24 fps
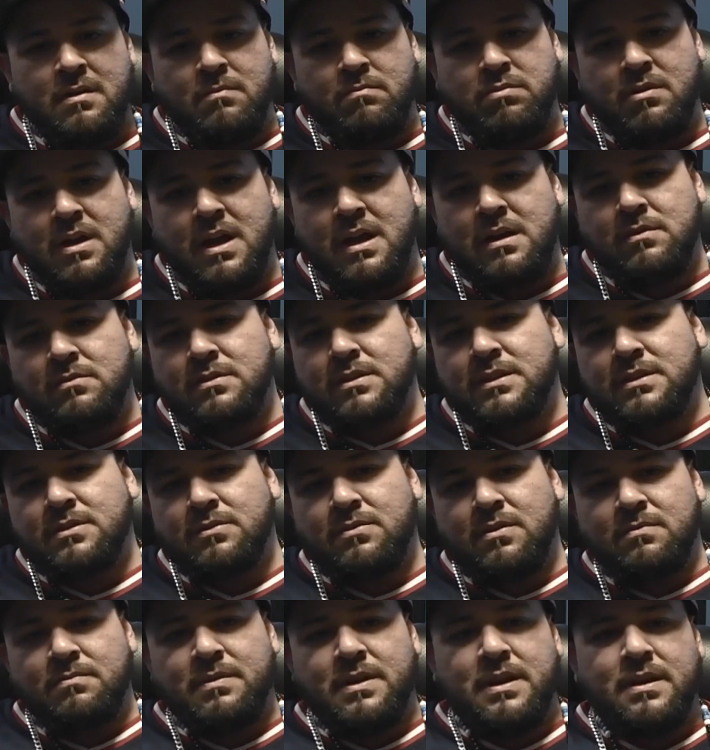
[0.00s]
But I don't
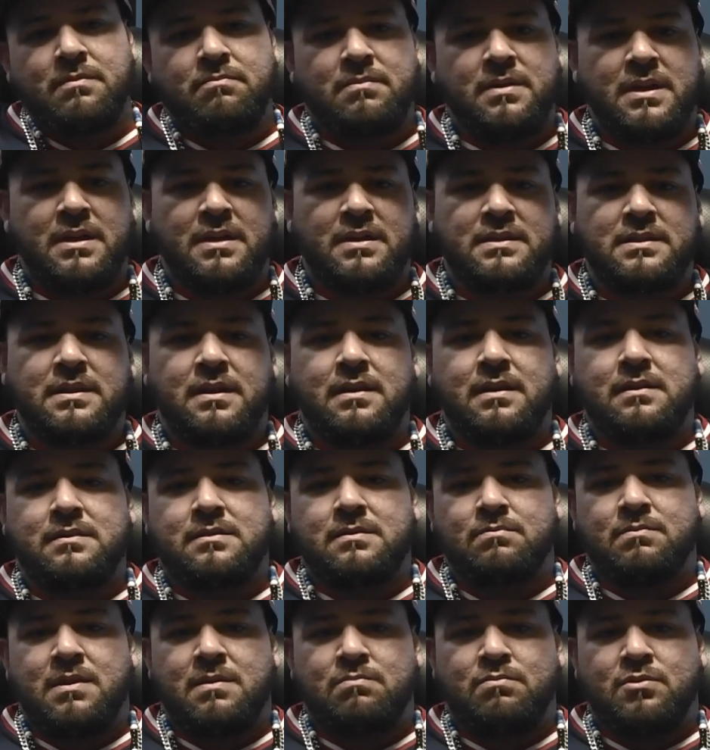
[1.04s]
discriminate, man. Shout out
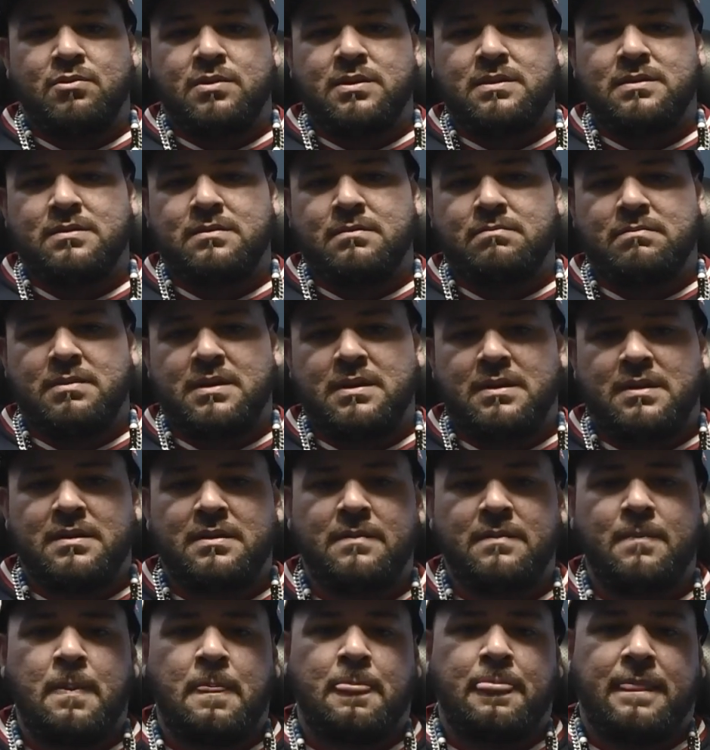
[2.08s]
to my boy Sombra.
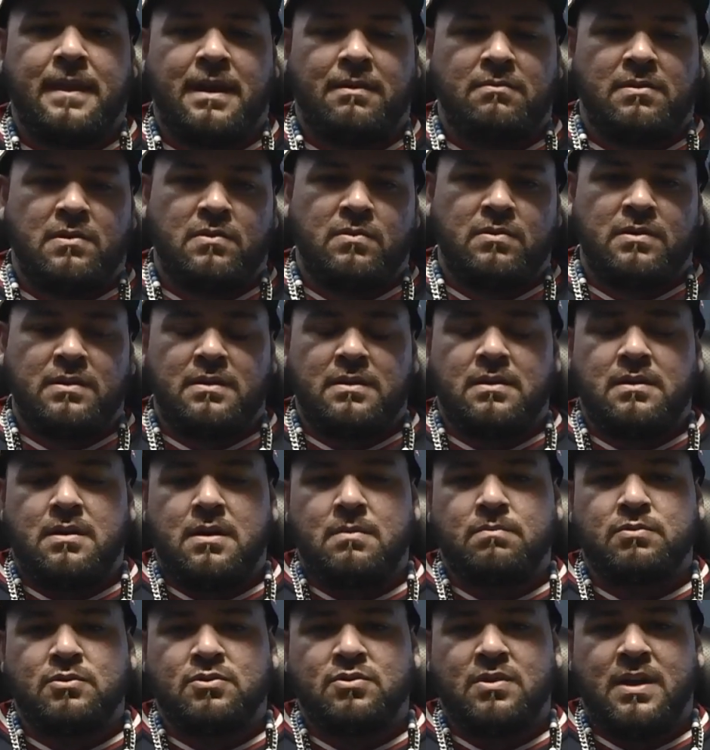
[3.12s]
I recorded a
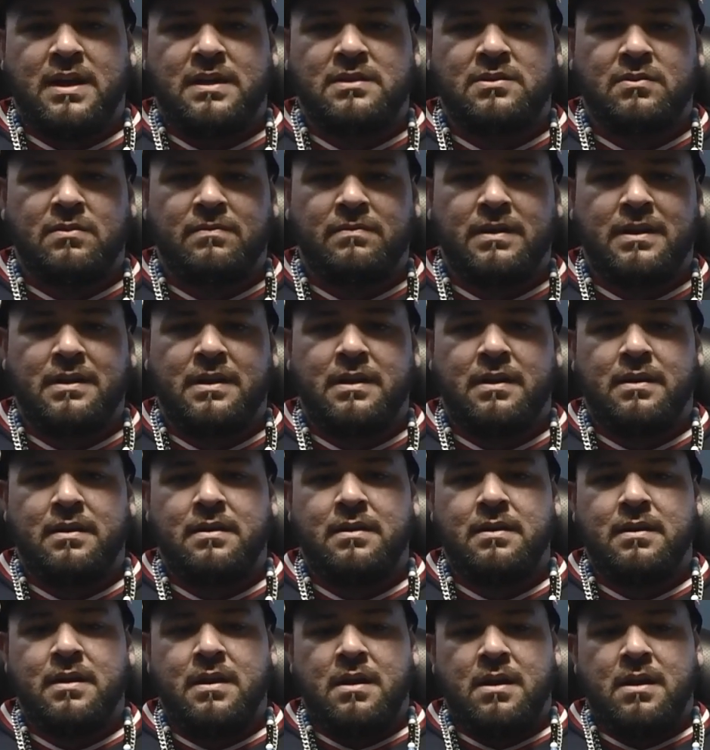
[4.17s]
couple tracks over there.